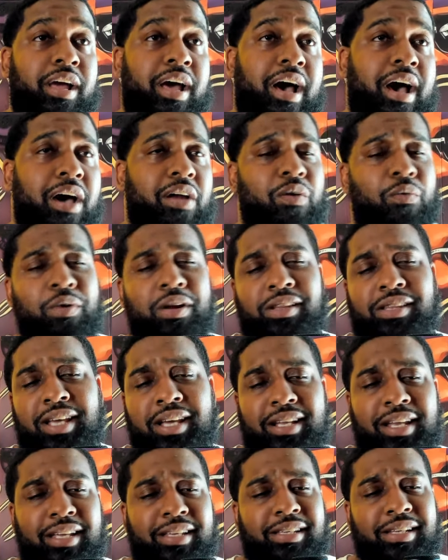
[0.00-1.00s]
I don't really think
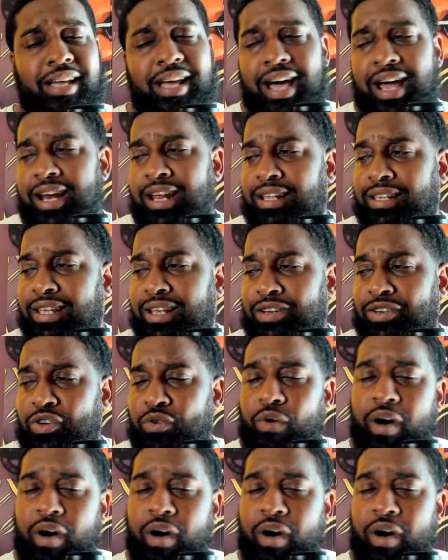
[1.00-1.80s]
that's got anything to do with